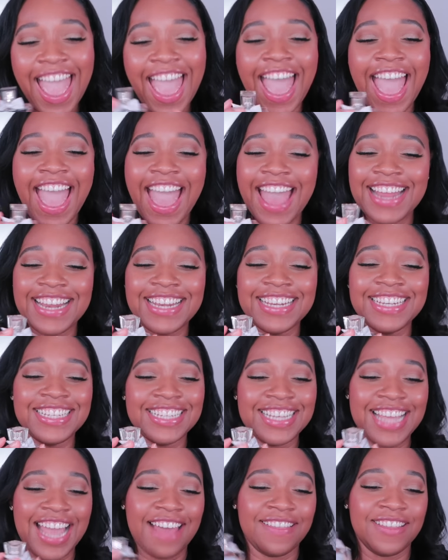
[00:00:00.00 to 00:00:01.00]
And
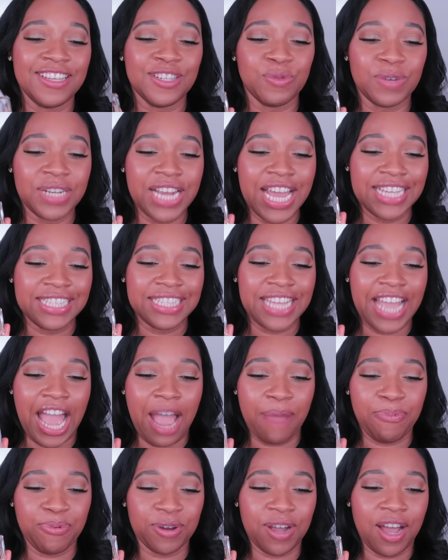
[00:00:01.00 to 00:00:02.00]
yeah, this one has the
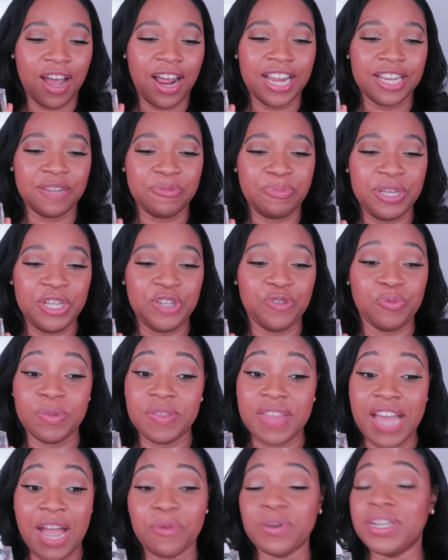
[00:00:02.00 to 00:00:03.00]
apricot and the peach,
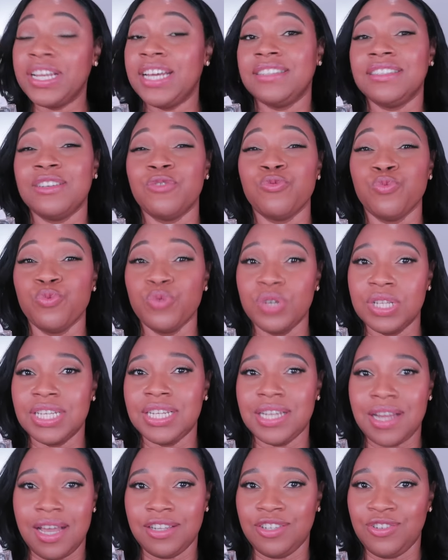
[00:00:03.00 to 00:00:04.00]
but that one has a
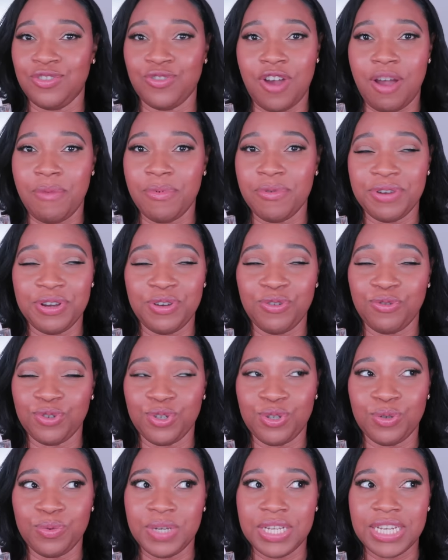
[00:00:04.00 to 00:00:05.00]
really nice strawberry
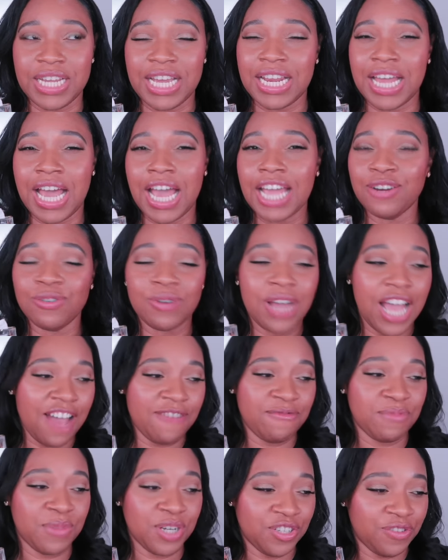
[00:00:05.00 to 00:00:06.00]
note to it. And I don't
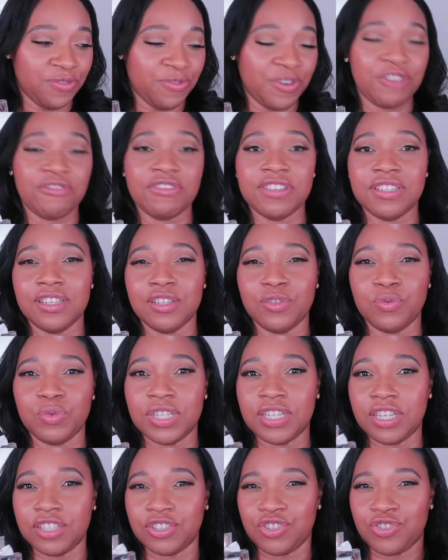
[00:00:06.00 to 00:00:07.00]
have much fragrances
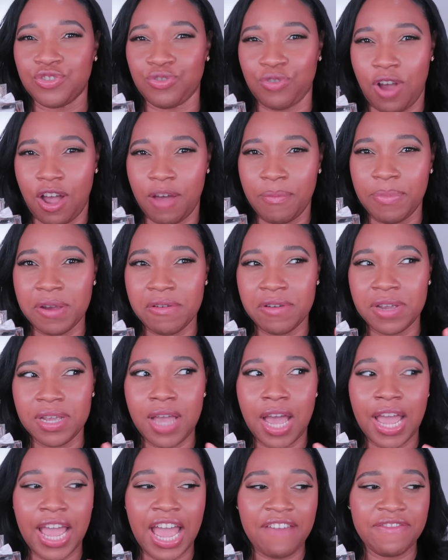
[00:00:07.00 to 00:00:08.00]
with a
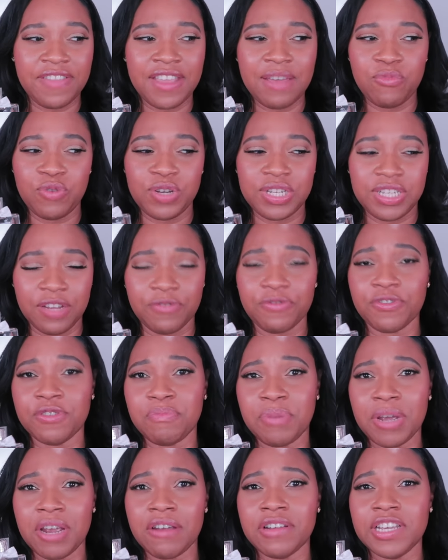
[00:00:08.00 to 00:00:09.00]
strawberry. I have them with
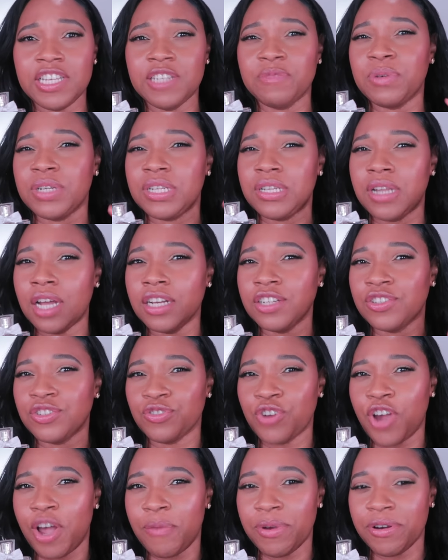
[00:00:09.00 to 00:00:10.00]
different berries, but not a
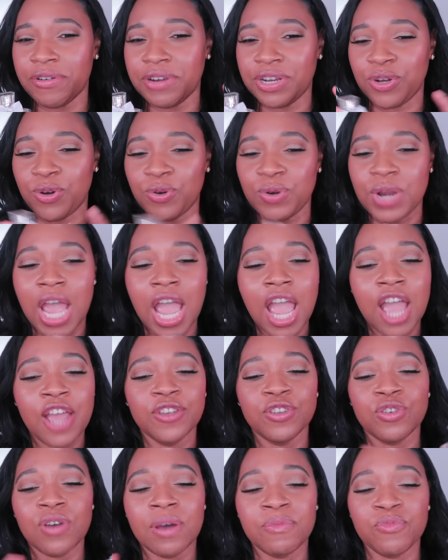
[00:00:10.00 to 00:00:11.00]
strawberry note.
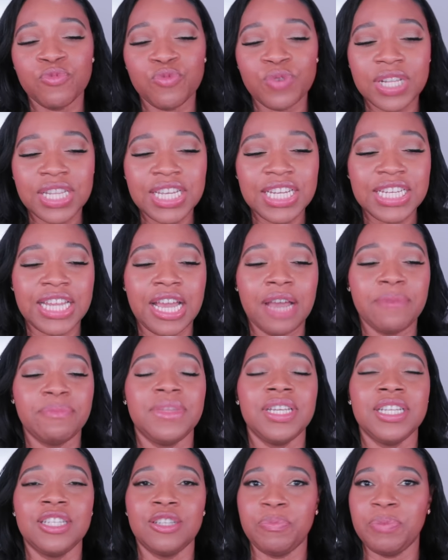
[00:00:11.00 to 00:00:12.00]
So I'm really
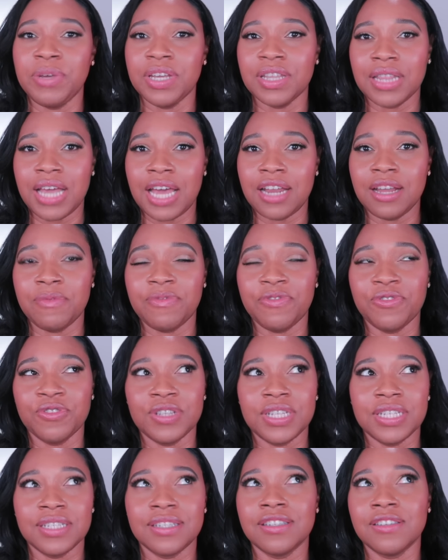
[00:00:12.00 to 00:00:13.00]
tempted to pick that up for
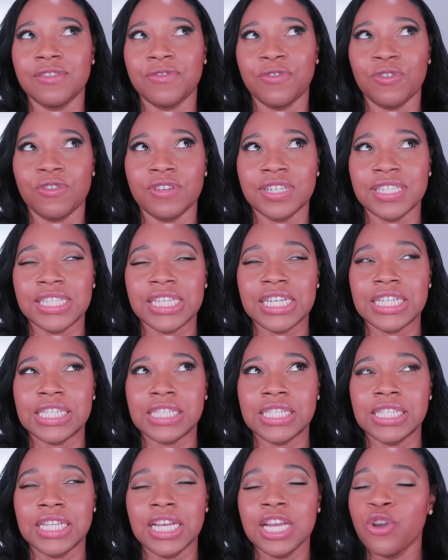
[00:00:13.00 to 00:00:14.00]
this Sephora
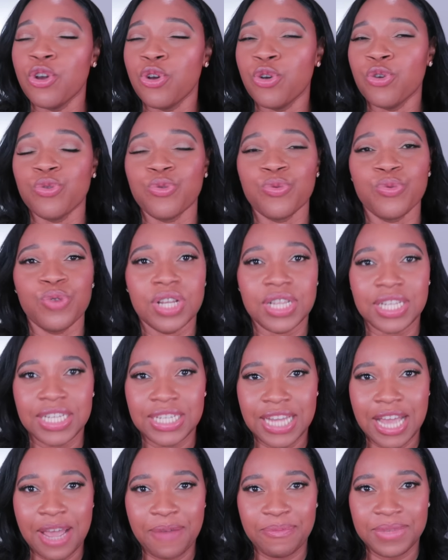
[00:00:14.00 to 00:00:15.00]
sale. Really
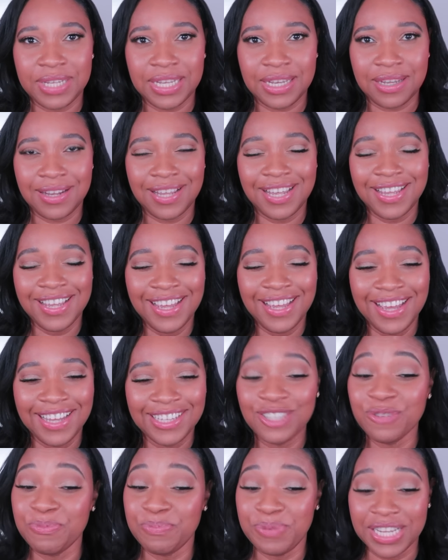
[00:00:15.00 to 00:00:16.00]
tempted
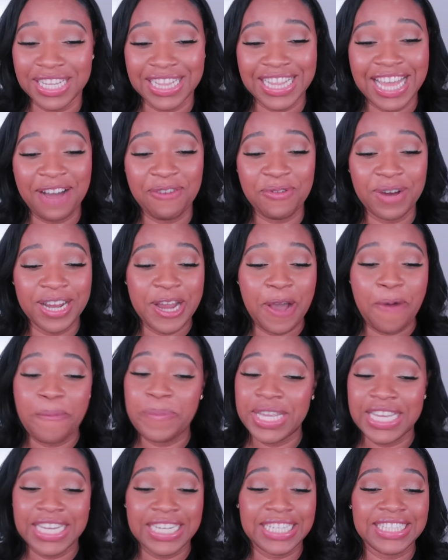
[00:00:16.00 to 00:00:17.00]
to pick that one up
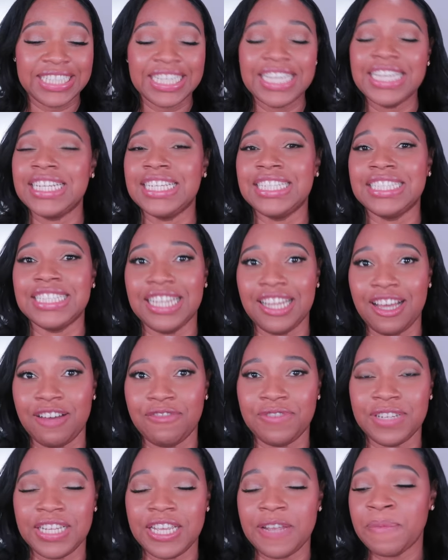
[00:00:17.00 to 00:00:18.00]
because it is
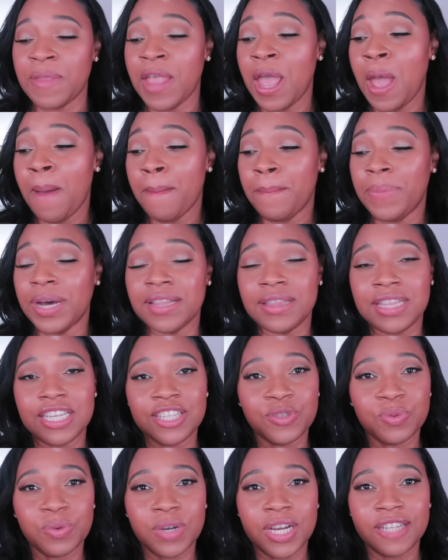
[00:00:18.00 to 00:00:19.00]
lovely. But
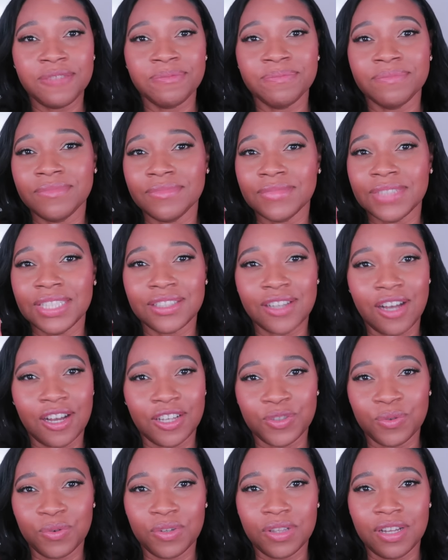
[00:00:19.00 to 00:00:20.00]
this one is
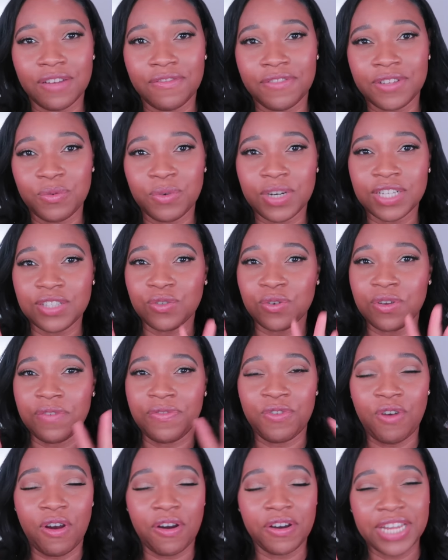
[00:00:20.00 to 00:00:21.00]
also a lovely one. So
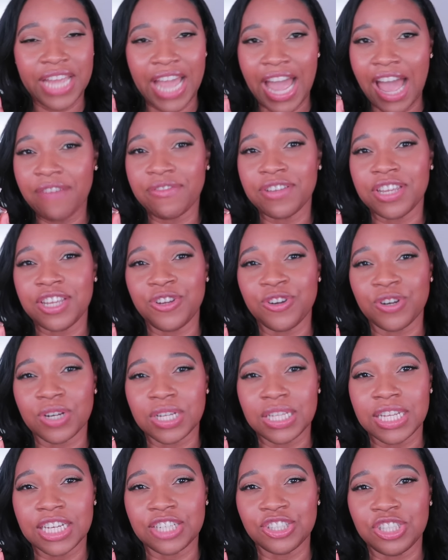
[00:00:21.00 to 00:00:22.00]
if you already have it in your
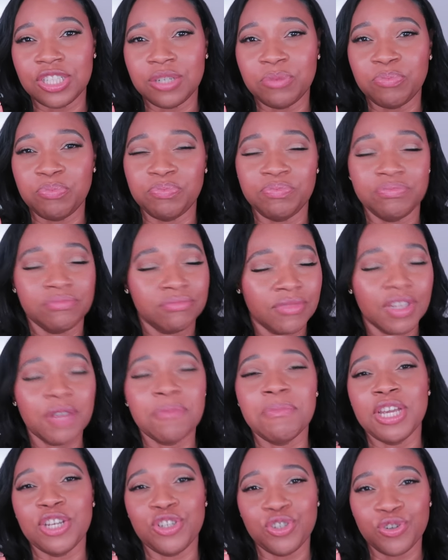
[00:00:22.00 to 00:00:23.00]
collection,
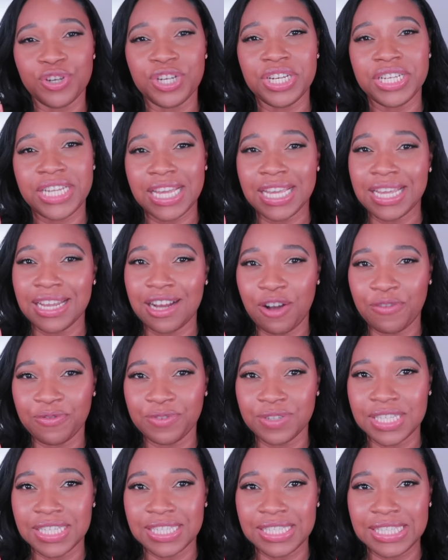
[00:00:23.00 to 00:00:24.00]
make sure you take it out
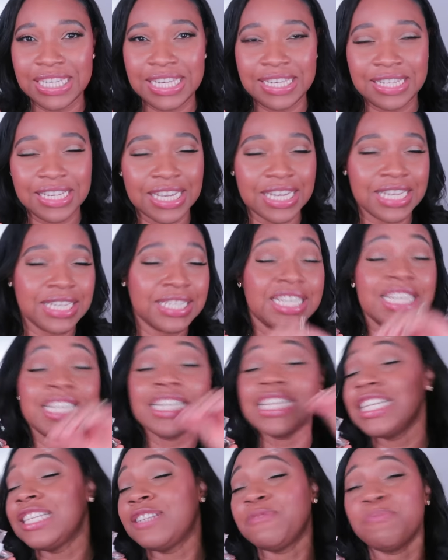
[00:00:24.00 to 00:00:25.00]
for this season because
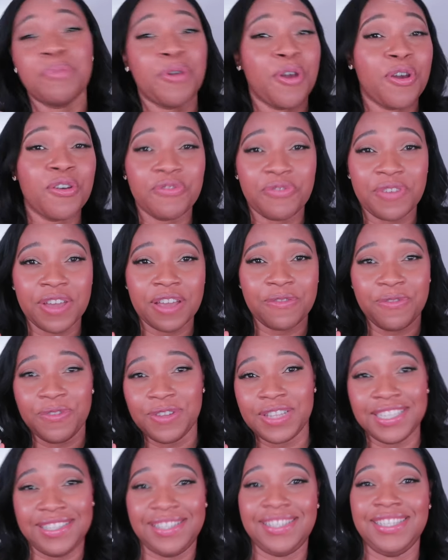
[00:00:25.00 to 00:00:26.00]
it is perfect
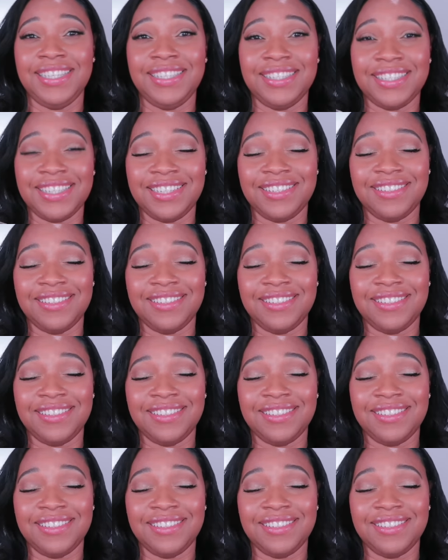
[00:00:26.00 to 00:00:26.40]
for this season.